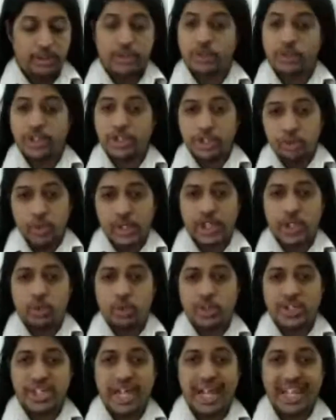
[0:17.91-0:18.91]
So this
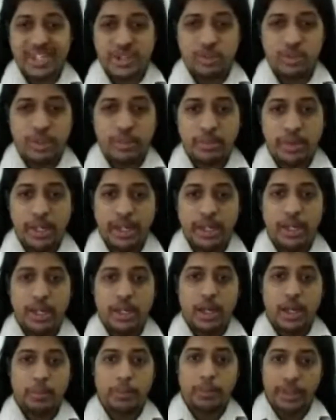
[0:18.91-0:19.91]
question was asked to me by
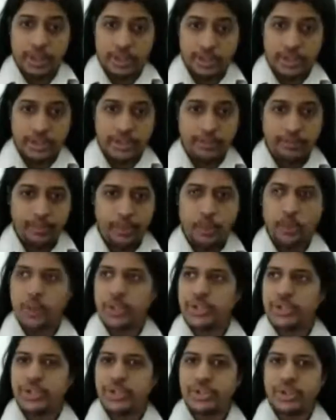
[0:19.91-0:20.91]
a person
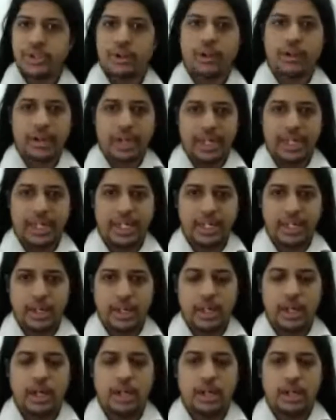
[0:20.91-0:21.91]
who is running
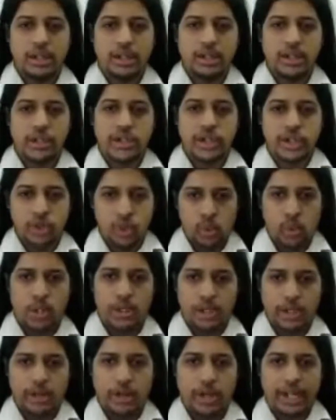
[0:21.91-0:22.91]
a
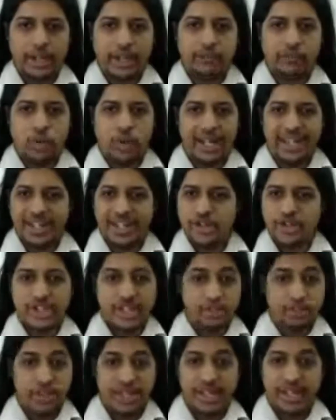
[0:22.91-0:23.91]
school, like for
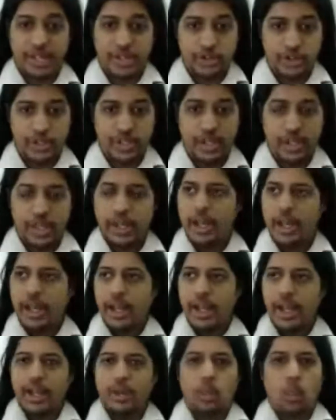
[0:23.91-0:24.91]
LKG and pre-KG,
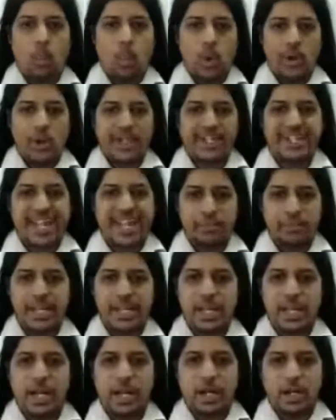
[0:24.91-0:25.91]
and what can
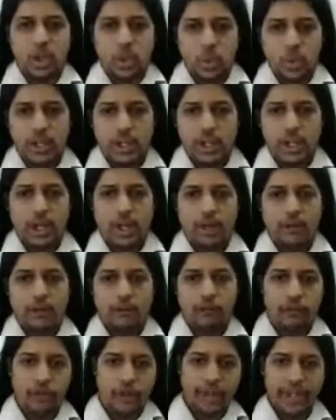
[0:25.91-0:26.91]
be a good
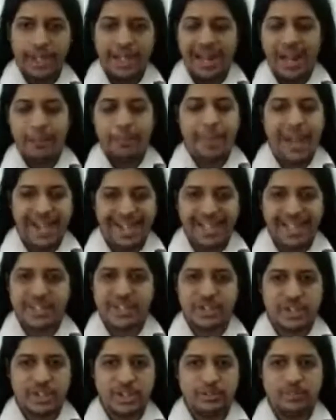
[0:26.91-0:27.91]
front end and back
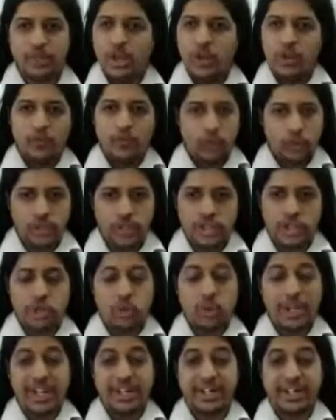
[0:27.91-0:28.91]
end system for the
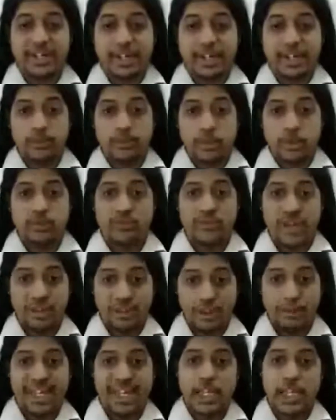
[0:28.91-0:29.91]
school in terms of
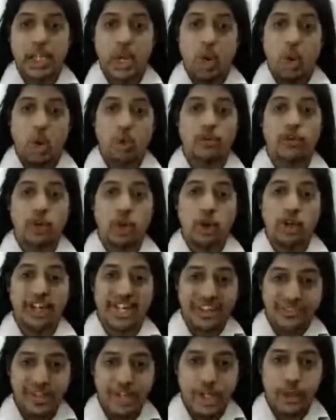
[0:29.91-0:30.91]
developing the
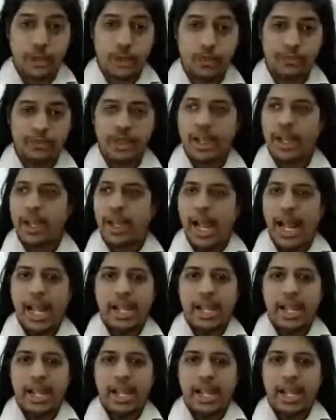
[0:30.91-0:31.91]
overall revenue
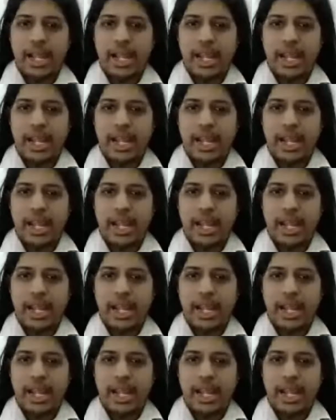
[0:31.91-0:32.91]
and making more
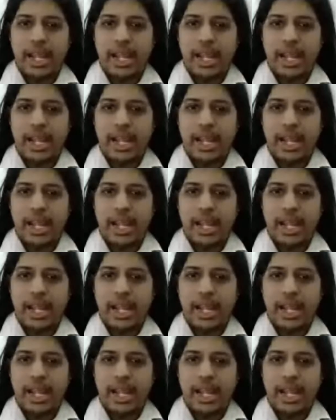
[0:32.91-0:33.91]
money, earning more
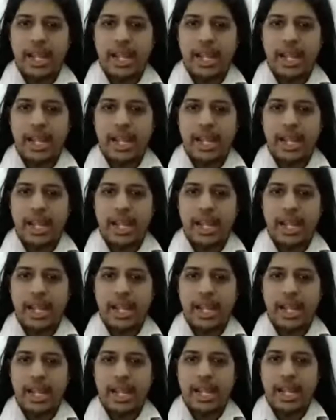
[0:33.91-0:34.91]
profits, which is a
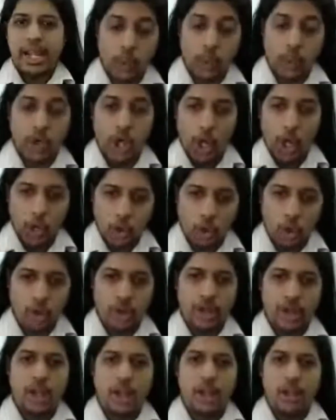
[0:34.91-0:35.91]
very good
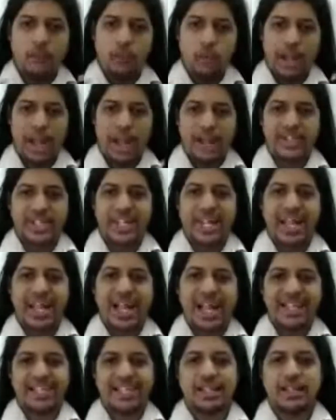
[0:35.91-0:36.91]
goal for having
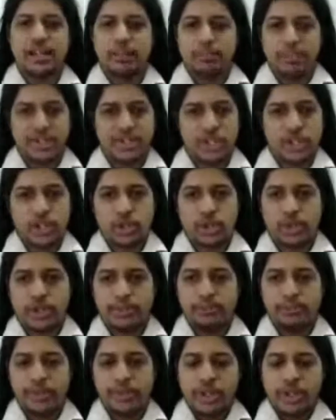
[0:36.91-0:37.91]
as a business
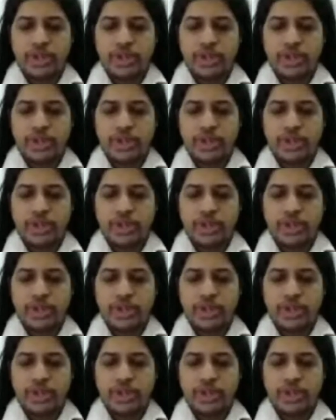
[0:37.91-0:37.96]
owner.